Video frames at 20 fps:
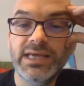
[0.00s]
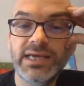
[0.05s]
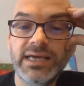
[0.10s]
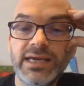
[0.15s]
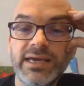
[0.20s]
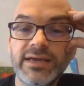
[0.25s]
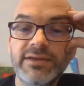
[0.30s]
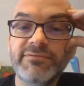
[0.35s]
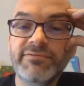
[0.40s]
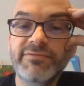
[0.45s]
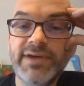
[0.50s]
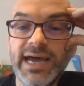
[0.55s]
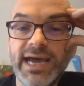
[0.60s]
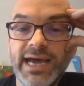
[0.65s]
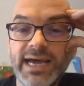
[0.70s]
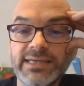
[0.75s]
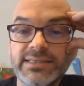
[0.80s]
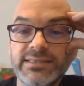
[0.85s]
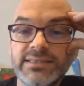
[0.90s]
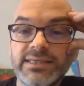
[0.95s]
In
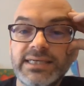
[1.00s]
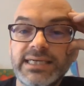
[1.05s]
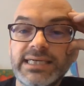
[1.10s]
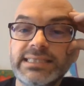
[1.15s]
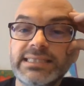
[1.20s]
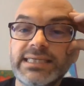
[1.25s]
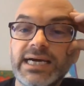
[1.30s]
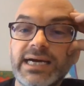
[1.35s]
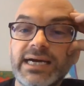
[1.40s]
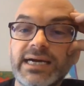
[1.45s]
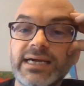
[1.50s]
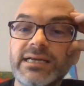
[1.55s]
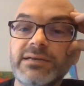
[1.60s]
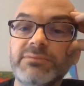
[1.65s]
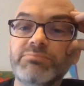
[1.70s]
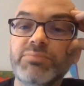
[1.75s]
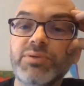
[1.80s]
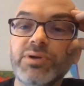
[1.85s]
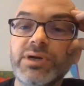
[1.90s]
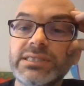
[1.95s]
fact, he died
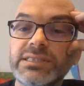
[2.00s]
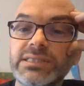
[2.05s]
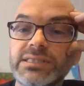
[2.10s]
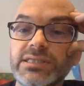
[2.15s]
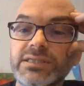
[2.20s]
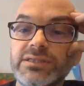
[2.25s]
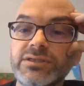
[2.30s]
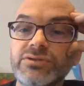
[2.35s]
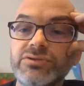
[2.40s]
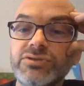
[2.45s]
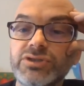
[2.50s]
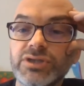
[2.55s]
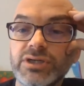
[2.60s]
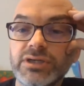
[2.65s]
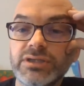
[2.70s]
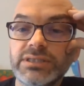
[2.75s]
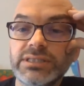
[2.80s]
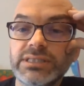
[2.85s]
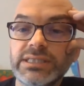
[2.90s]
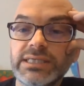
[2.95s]
in Princeton, New
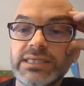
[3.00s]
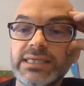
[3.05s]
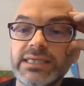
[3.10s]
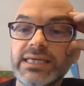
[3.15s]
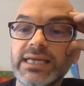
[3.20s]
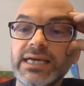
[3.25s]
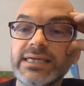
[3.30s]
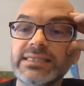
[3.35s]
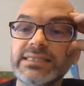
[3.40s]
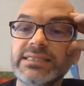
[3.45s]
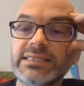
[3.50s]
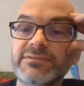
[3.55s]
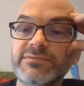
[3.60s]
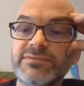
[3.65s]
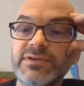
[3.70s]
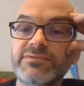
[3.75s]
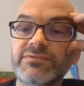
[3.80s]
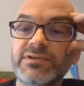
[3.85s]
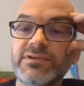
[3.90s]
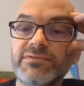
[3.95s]
Jersey in
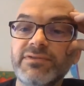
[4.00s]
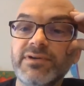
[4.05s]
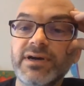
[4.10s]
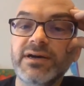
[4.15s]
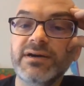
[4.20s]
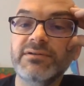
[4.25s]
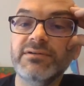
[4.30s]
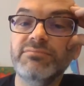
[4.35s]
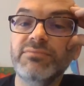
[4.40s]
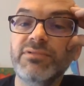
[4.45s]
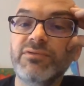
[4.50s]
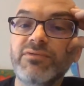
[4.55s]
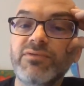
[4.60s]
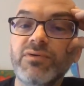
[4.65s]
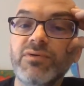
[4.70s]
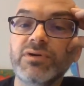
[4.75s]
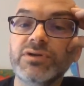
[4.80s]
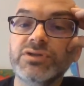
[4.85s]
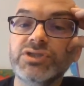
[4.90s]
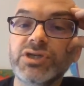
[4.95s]
1955
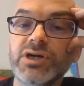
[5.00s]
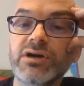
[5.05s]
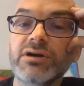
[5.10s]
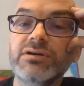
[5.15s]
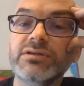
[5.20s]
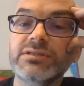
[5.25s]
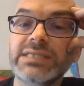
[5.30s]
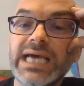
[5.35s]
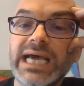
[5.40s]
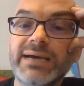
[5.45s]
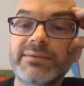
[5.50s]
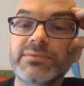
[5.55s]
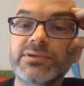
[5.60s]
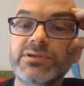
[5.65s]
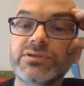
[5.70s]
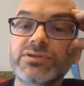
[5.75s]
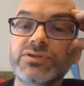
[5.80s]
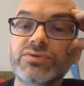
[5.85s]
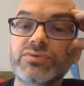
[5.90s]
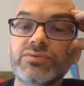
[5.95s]
before Charles
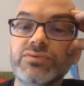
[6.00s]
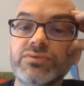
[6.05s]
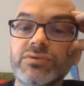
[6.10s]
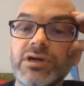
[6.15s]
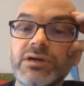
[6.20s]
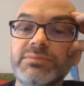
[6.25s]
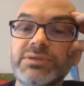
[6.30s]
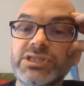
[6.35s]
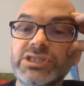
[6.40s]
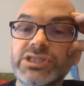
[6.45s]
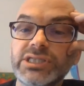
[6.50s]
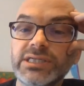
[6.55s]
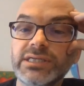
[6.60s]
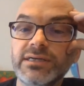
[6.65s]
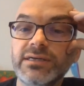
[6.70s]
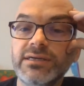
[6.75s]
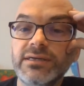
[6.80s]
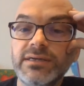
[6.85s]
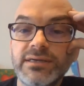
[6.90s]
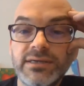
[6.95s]
Hapgood's
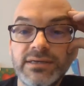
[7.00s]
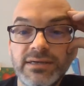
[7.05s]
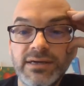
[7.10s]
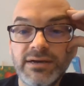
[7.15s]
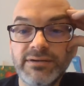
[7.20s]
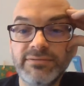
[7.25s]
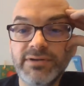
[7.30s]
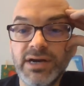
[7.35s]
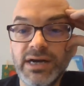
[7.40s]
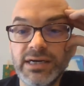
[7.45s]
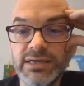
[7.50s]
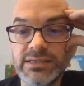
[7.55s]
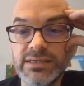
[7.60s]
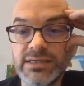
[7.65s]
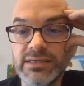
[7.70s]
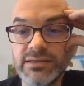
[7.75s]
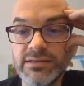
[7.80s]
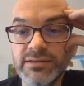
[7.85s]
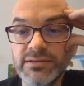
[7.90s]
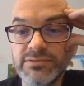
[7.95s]
rubbishing of
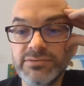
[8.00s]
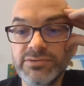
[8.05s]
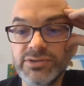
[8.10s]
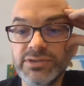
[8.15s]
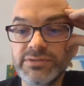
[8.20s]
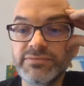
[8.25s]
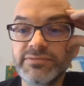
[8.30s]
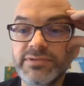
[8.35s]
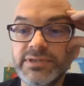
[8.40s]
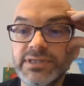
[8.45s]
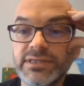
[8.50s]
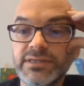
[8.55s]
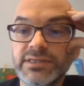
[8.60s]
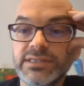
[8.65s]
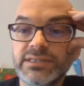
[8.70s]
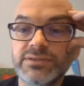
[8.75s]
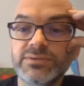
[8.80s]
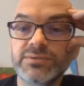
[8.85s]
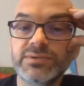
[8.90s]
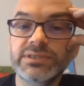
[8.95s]
continental drift
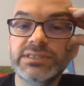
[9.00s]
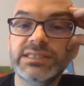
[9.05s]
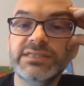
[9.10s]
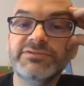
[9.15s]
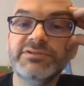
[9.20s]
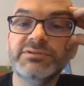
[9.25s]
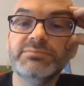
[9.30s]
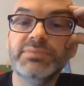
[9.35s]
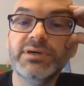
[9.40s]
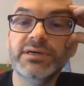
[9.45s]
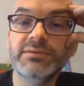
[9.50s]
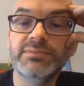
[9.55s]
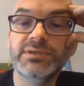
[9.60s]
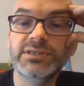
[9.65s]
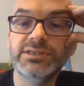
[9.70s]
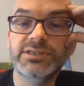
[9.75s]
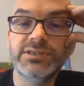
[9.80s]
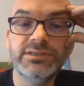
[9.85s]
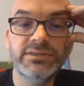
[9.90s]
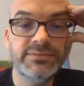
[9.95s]
theories was even
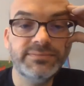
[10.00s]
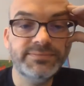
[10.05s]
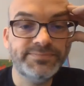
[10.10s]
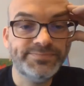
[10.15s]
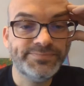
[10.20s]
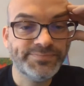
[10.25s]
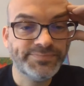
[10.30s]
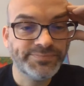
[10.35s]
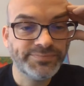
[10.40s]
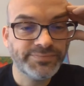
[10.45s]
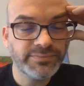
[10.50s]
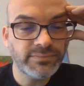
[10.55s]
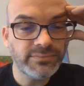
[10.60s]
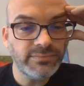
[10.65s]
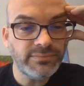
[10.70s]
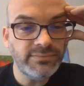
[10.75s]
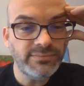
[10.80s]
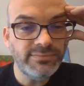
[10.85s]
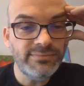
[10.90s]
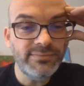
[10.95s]
published.
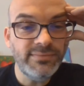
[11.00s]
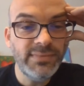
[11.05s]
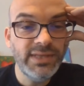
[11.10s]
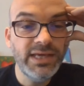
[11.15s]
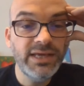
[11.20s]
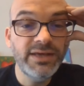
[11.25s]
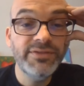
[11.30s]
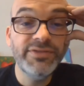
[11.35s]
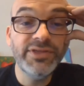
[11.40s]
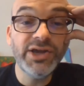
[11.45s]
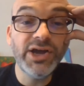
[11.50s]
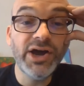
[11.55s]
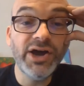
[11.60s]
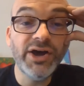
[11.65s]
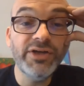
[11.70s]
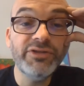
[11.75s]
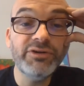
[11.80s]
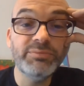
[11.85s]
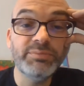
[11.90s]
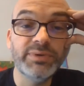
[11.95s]
The
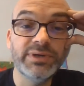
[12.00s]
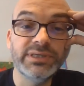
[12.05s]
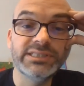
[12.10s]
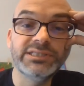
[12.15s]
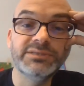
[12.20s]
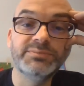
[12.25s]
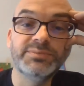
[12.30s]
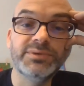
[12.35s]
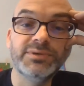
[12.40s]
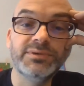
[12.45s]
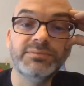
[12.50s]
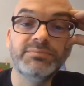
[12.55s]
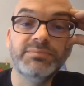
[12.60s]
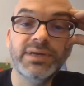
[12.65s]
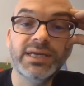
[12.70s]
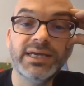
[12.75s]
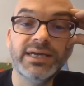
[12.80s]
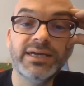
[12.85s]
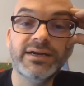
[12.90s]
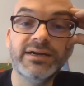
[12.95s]
other principal
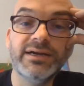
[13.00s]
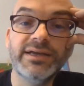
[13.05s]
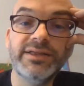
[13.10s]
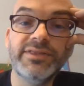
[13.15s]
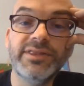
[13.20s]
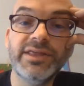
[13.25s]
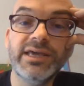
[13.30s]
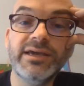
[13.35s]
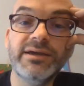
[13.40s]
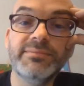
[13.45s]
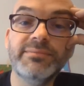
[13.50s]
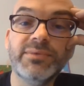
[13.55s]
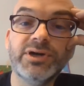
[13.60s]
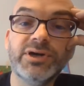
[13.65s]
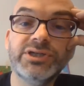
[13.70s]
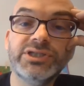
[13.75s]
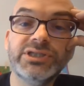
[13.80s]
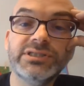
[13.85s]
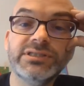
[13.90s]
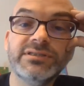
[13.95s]
player in the
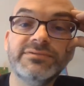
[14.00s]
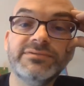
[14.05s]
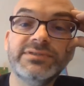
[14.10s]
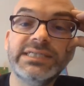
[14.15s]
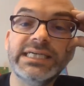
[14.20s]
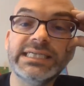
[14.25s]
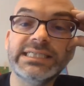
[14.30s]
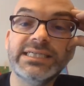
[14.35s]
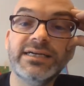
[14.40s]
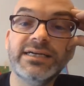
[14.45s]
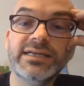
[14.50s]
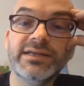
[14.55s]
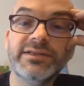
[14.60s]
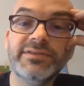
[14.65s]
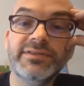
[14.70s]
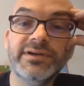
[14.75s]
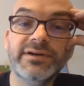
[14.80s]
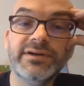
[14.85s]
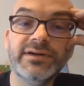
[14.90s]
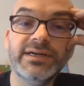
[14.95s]
emergence of tectonic
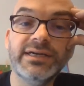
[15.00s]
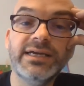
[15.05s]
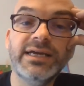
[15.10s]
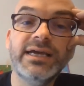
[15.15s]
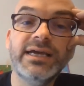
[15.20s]
theory,